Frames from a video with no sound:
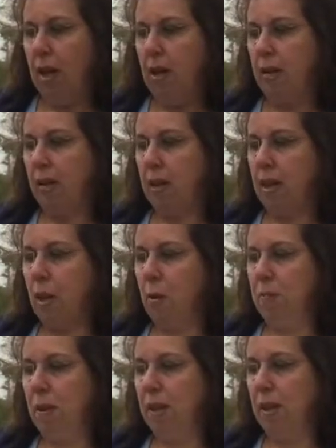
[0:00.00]
it's
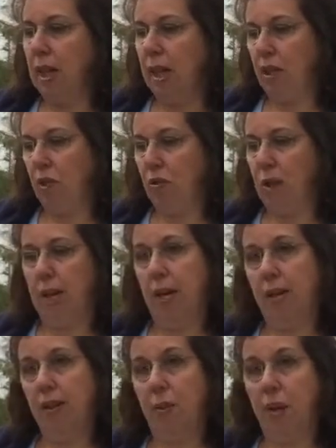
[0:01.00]
Canopus Lake
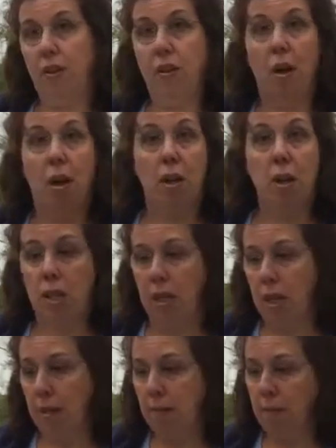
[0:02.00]
Trail is what it's called, and,
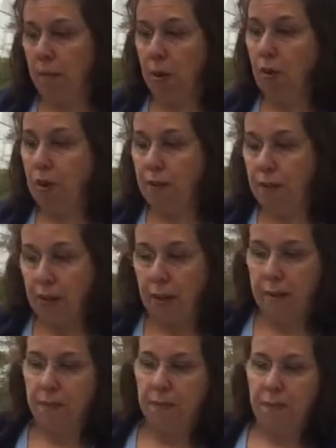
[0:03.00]
and most of it